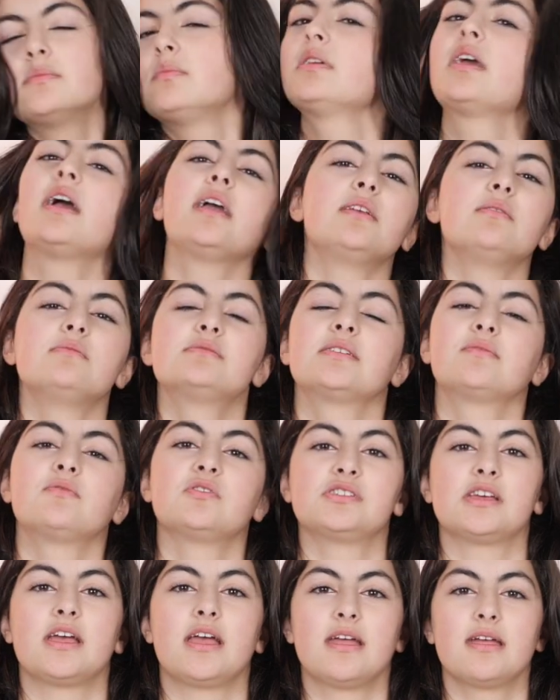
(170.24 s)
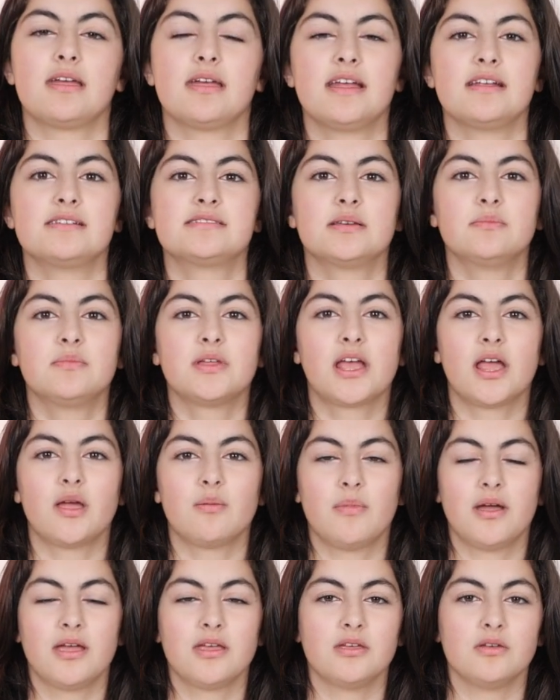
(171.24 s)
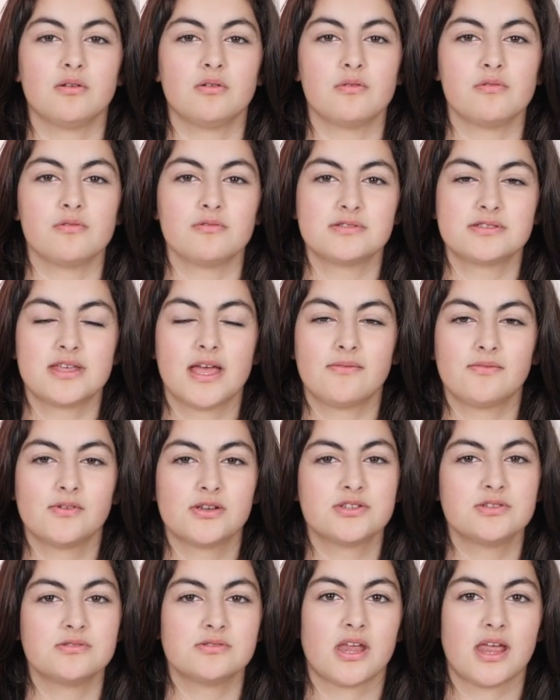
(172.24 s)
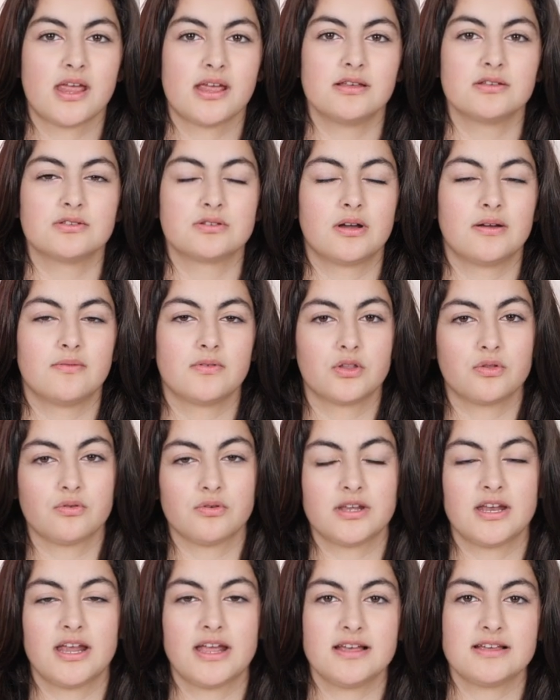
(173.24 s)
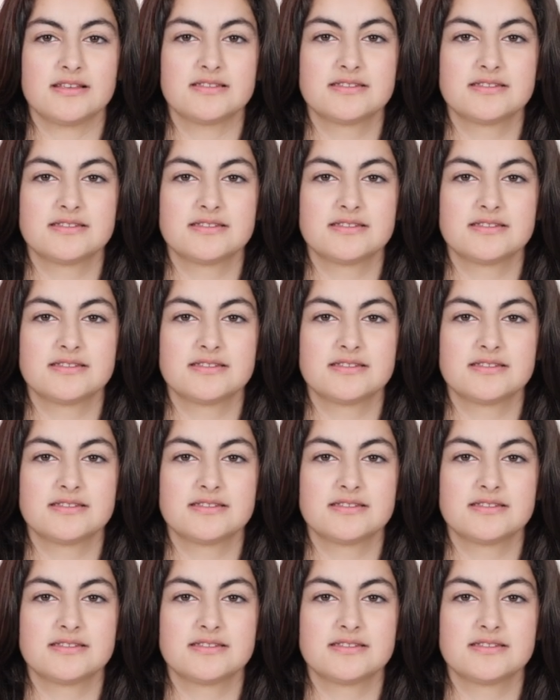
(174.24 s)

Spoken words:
something I use every day. It's something I might use every 2 days or every 3 days